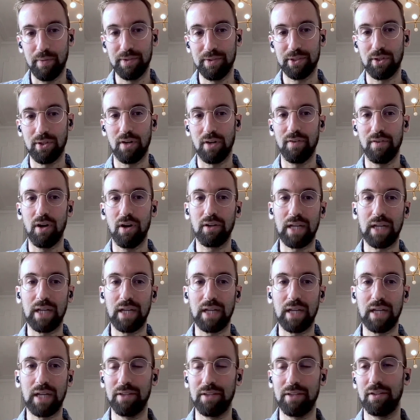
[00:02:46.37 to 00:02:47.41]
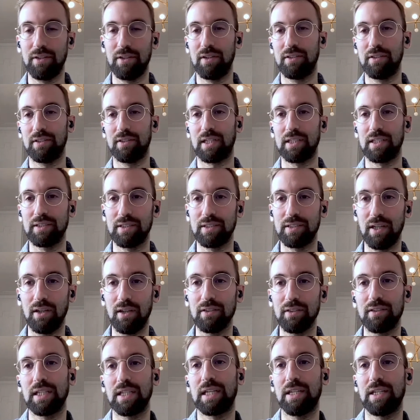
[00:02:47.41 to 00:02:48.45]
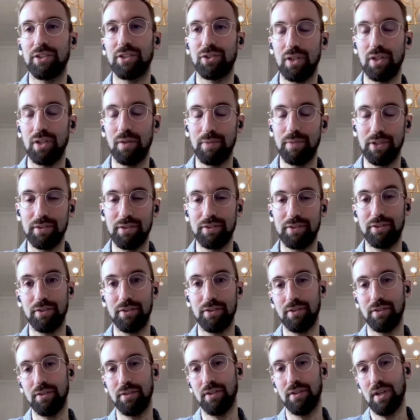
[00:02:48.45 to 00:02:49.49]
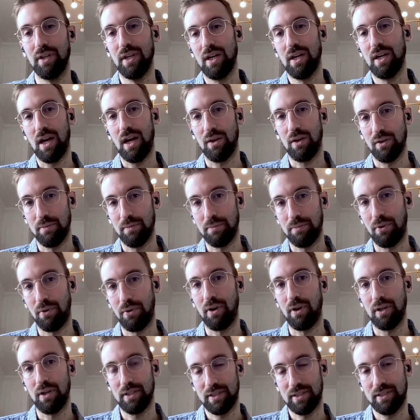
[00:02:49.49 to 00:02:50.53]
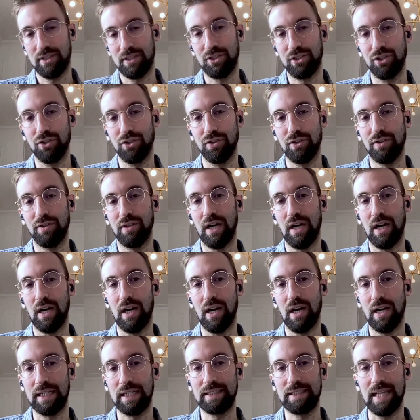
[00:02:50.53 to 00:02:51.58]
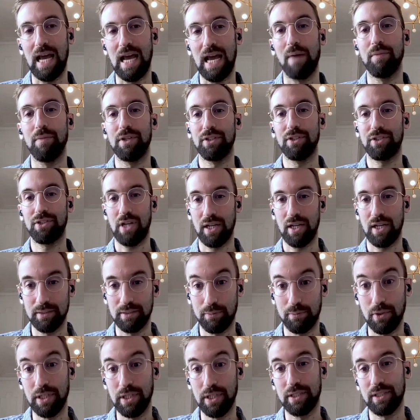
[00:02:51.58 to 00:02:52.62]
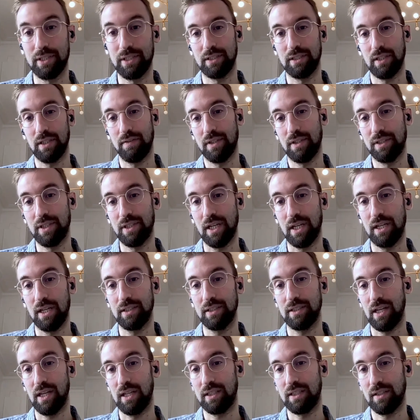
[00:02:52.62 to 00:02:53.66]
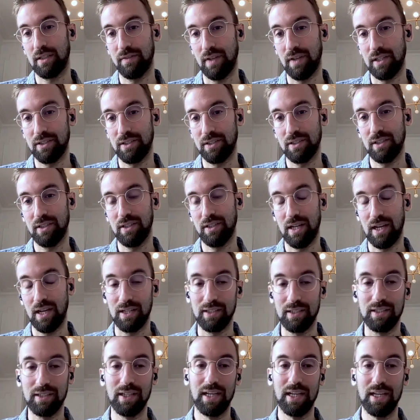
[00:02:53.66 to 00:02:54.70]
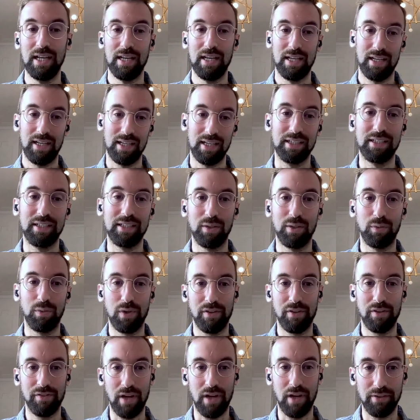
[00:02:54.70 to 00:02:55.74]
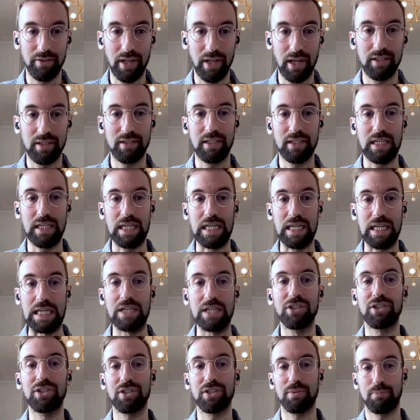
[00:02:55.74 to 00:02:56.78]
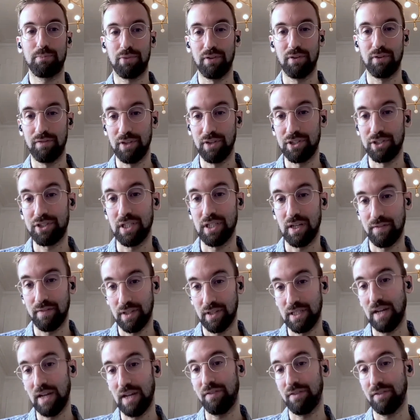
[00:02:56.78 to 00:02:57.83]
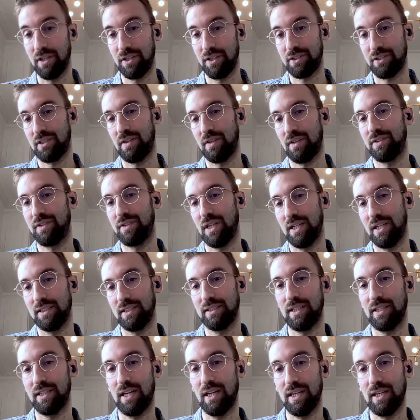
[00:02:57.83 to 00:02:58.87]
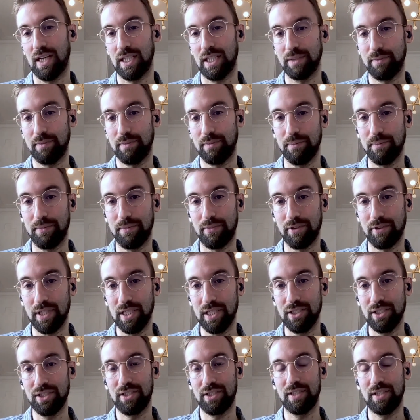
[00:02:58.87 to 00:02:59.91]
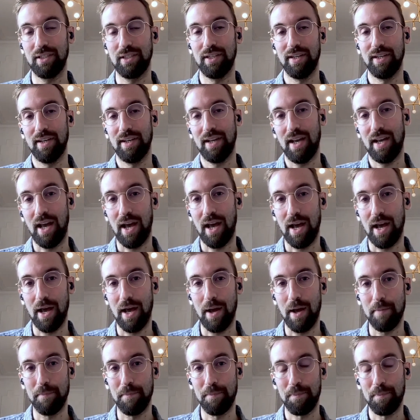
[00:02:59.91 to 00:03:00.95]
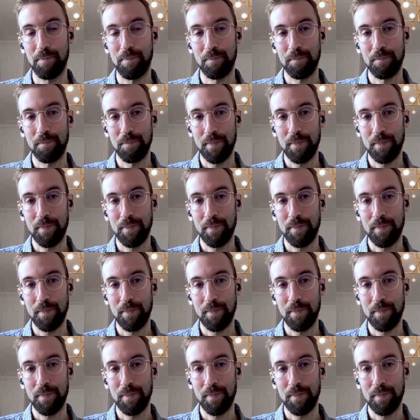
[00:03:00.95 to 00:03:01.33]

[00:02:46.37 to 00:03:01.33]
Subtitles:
and we sort of all came together to consult and contribute to a report to examine China's breaches of the Genocide Convention. And indeed, we found that each provision of the definition of genocide has been breached. And